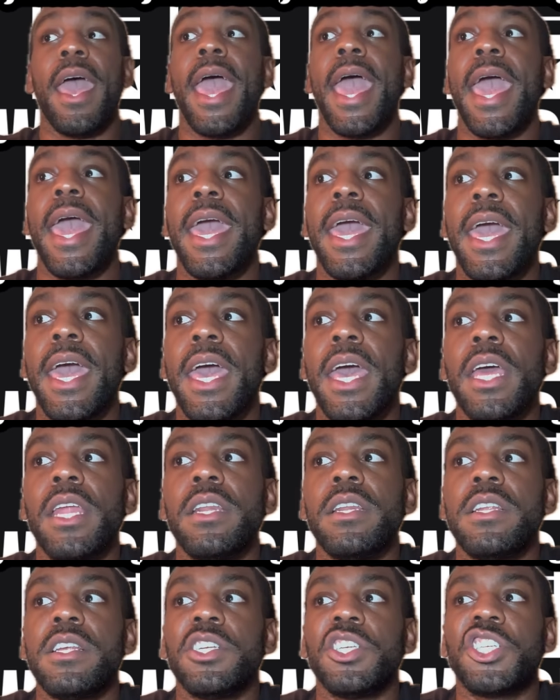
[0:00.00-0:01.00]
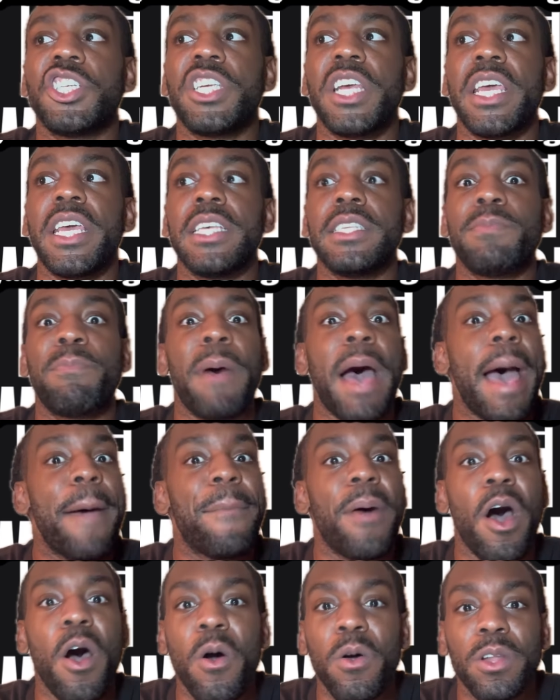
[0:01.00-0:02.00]
And she's
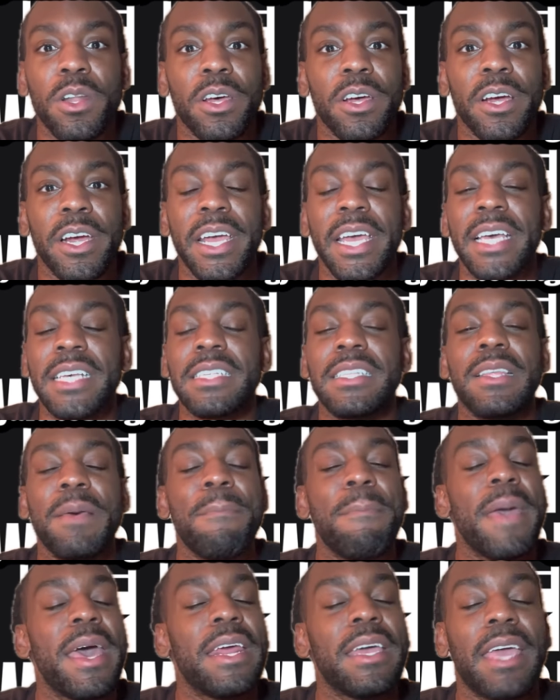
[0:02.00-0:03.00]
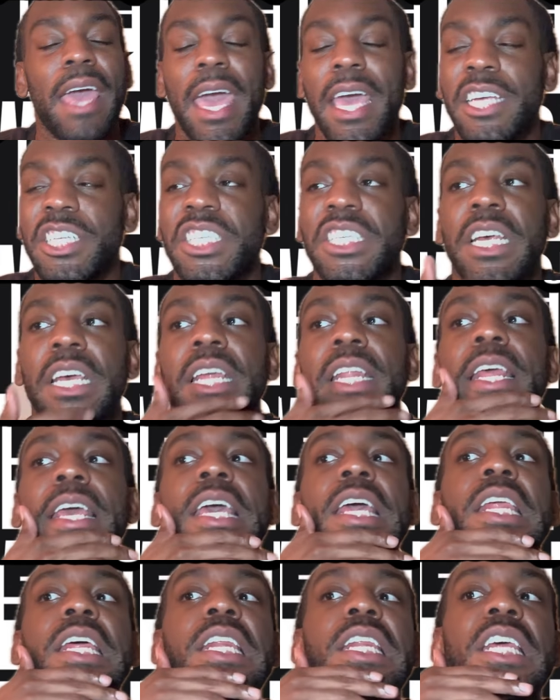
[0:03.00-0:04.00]
bipolar. It's the medication.
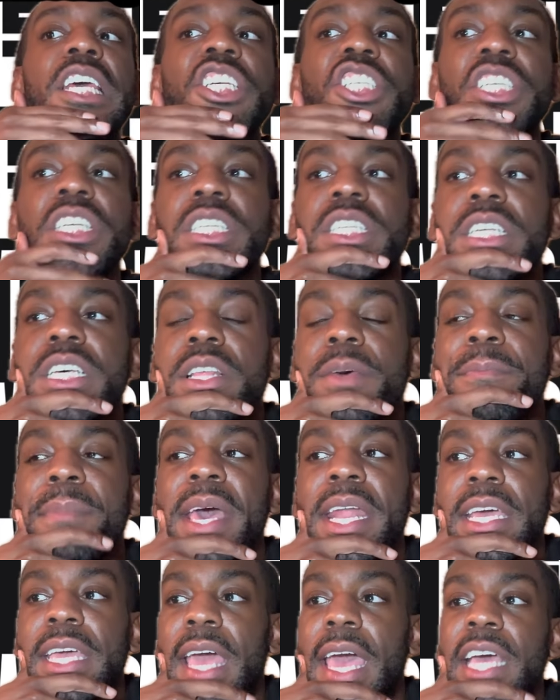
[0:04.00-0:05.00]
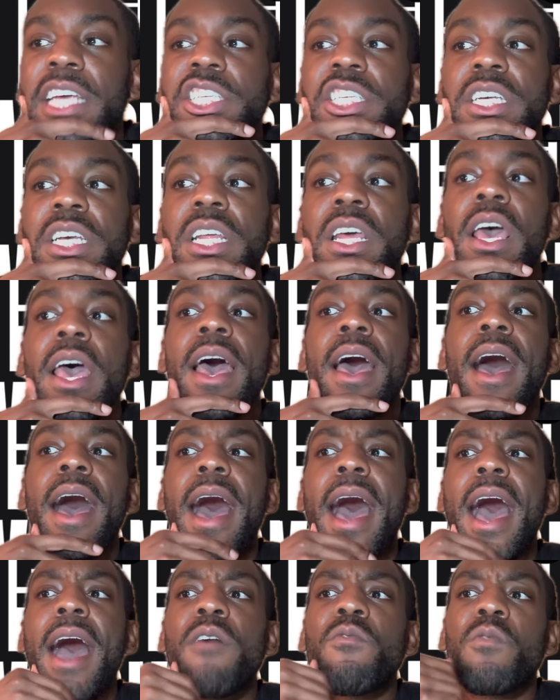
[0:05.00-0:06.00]
In addition to the medication,
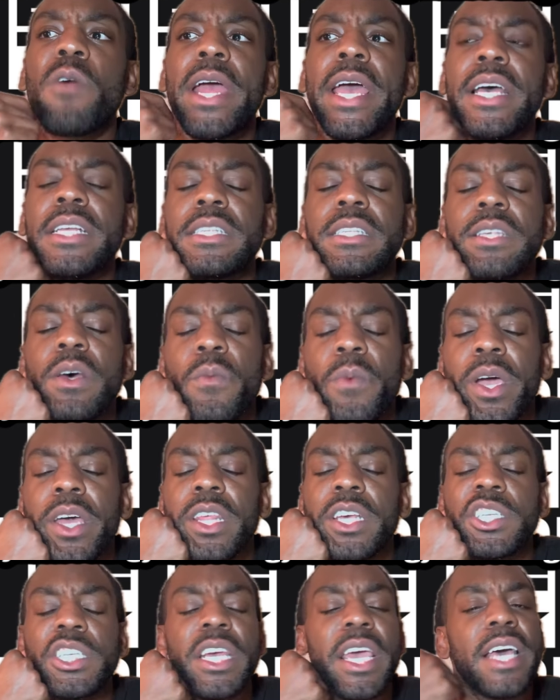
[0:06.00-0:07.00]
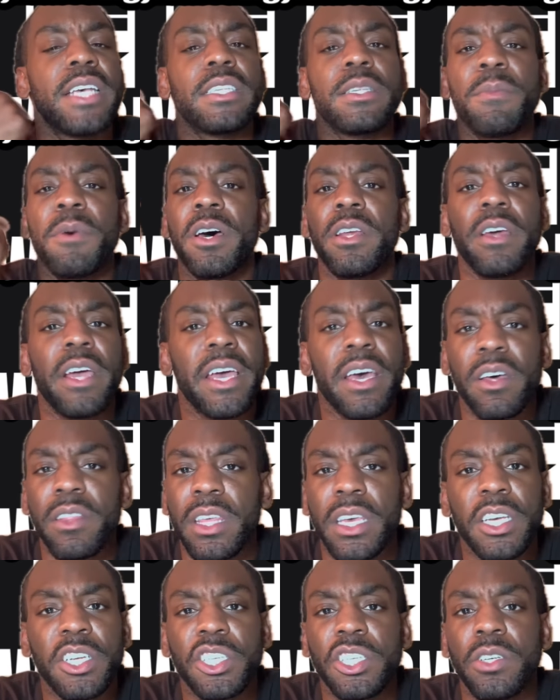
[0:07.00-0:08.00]
I read somewhere that she has some other
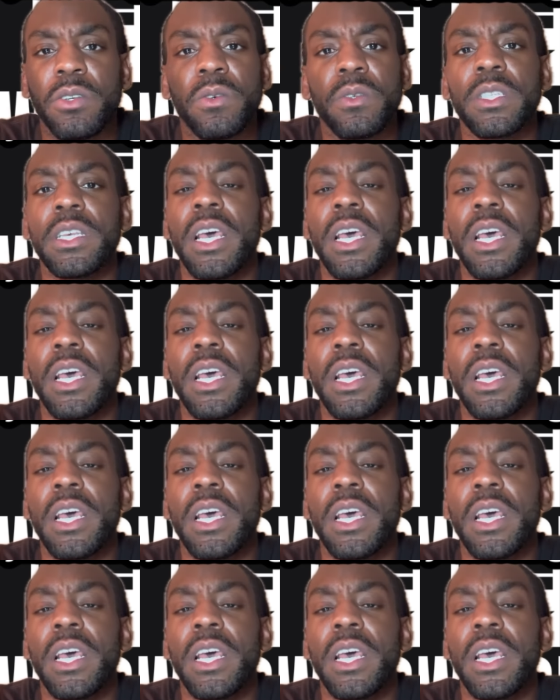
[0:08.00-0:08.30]
health issues.